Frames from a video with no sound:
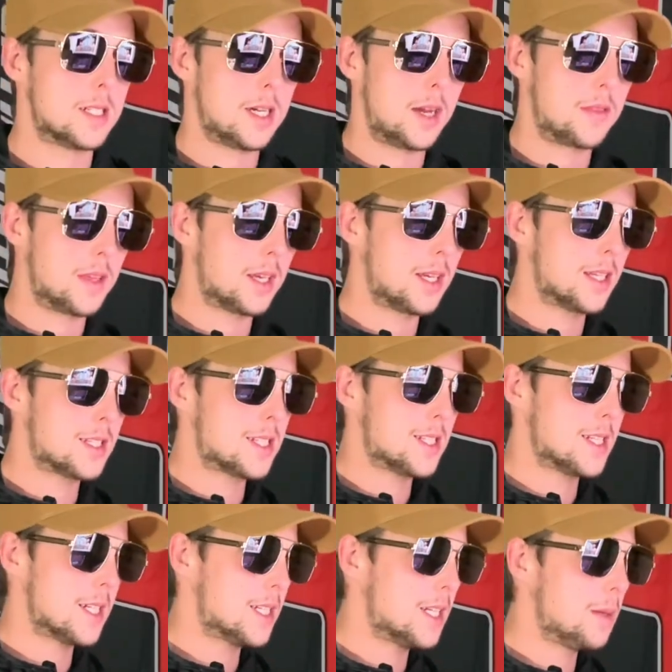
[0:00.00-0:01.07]
I think it's
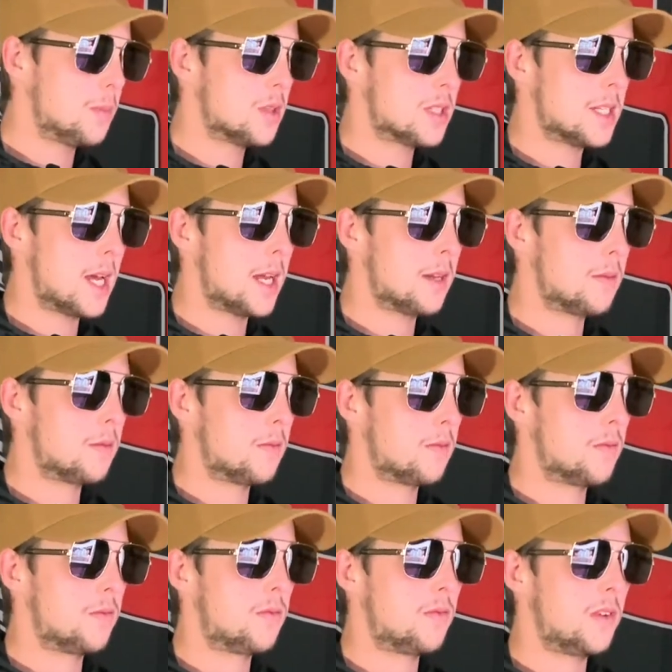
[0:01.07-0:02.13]
60%,
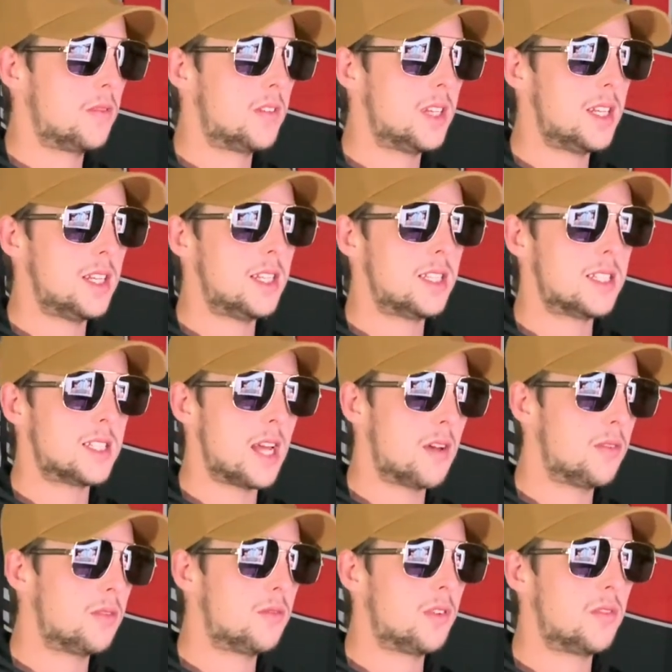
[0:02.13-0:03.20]

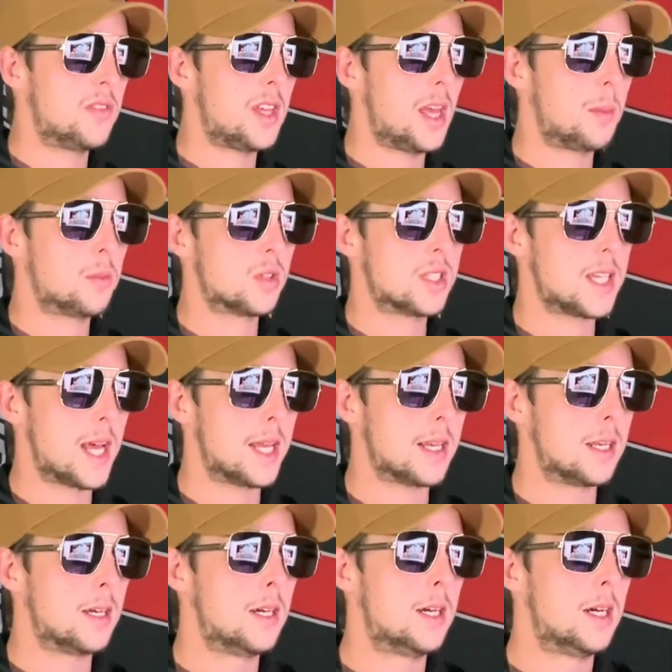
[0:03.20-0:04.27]
57, 58%.
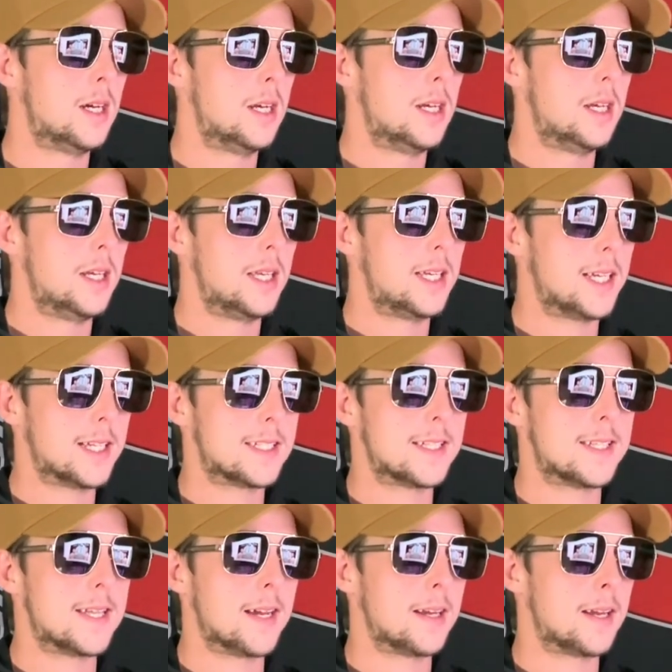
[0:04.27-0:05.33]
He gets it
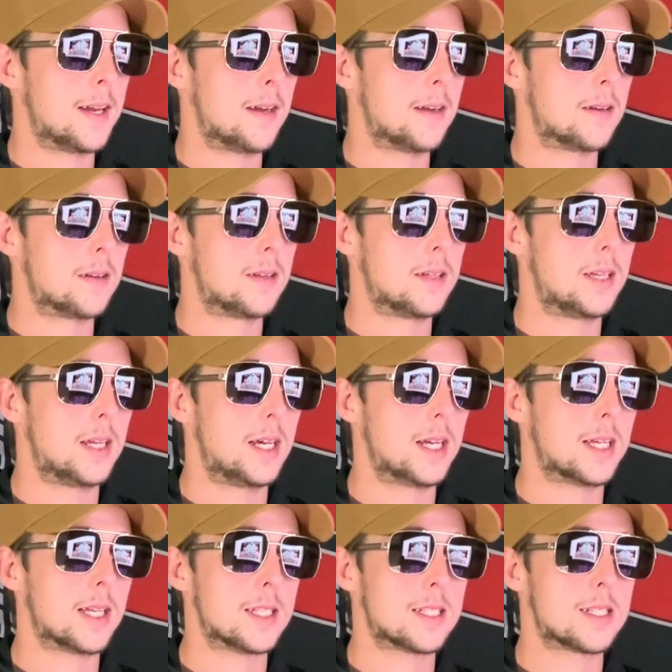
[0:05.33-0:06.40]
done here
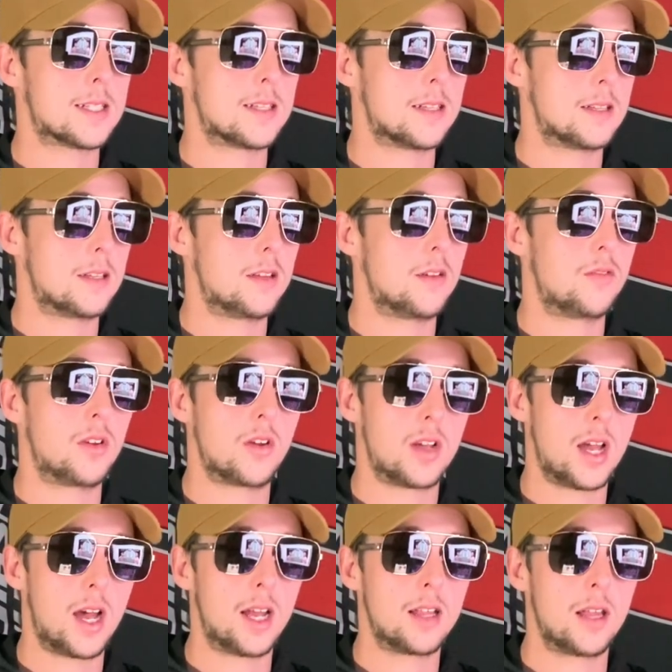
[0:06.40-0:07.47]
against a very
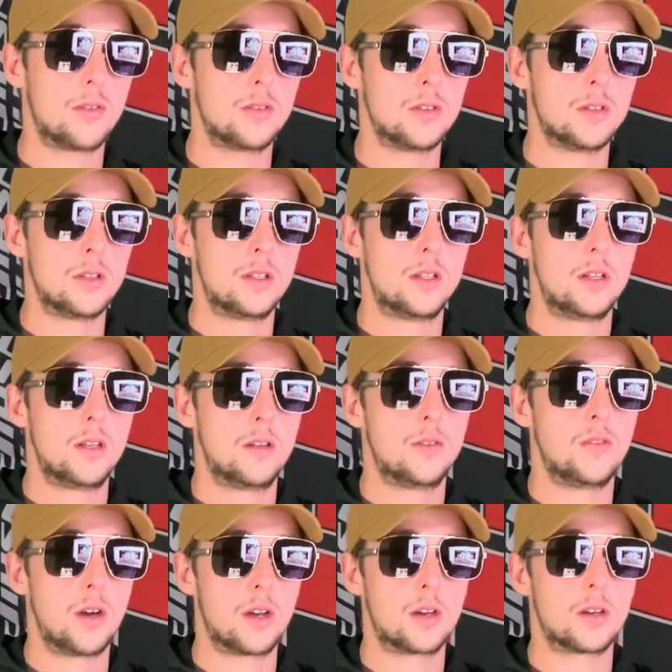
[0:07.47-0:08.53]
high-level
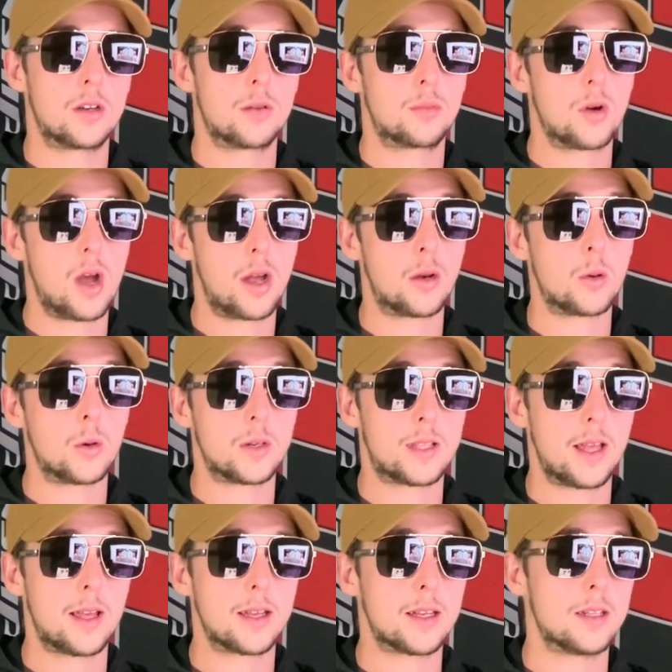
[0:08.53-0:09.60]
fighter, Brian
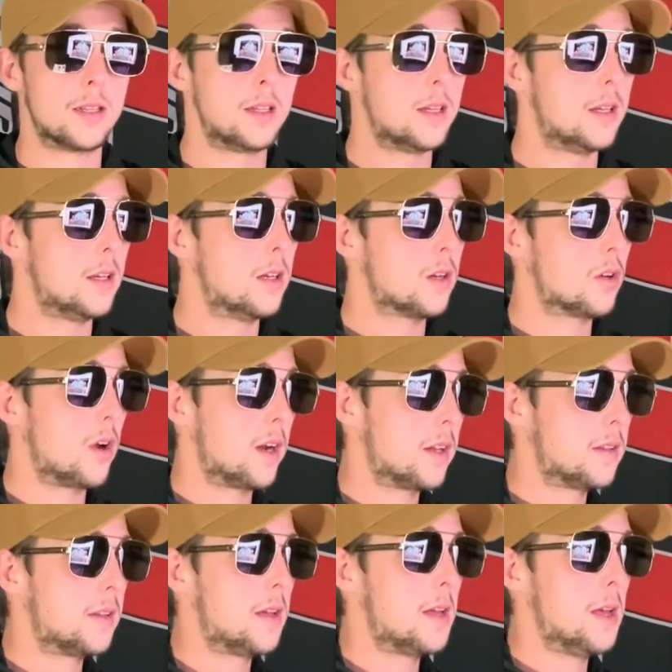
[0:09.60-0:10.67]
Ortega. Credit
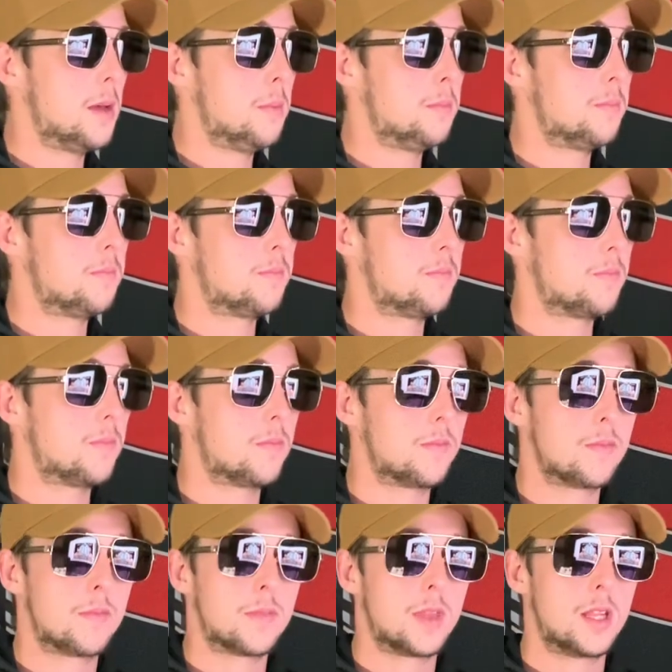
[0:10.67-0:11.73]
to him.
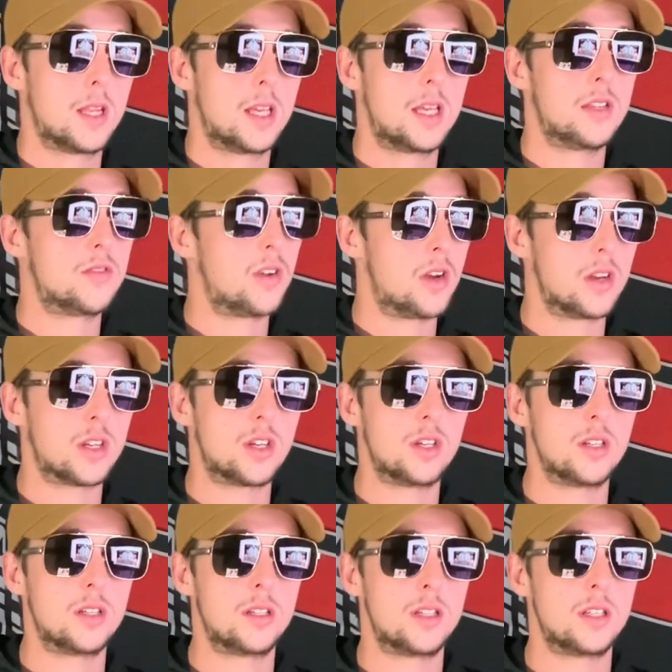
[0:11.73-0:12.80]
He's very
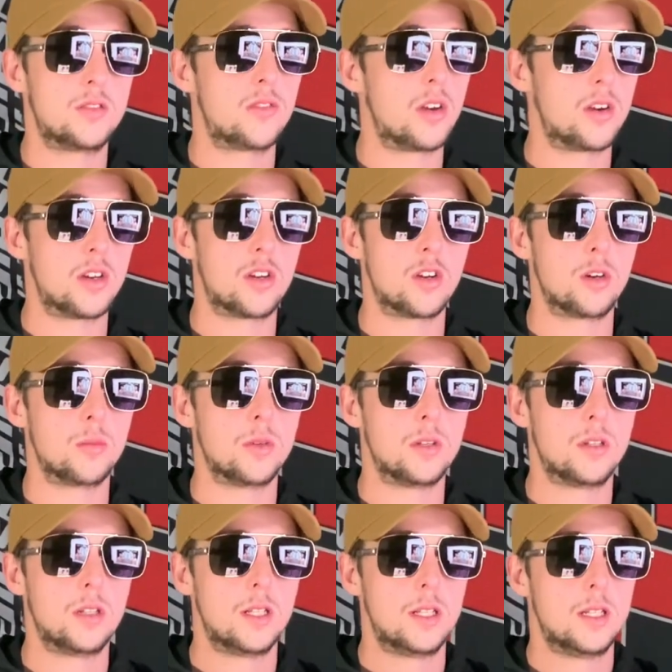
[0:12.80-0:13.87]
good. He's very durable.
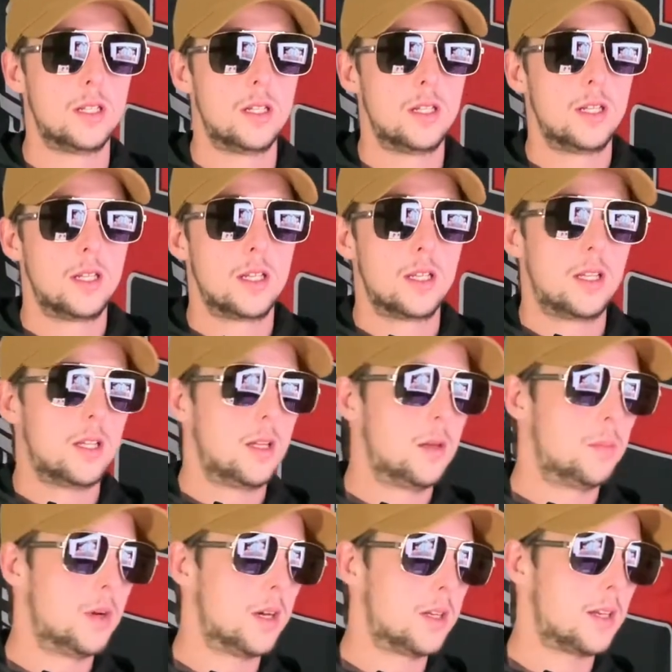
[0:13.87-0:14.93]

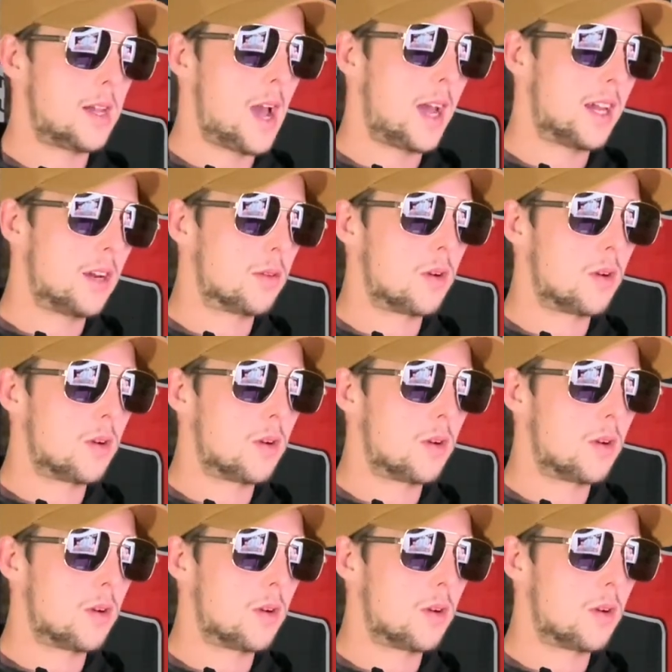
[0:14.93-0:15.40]
But Yair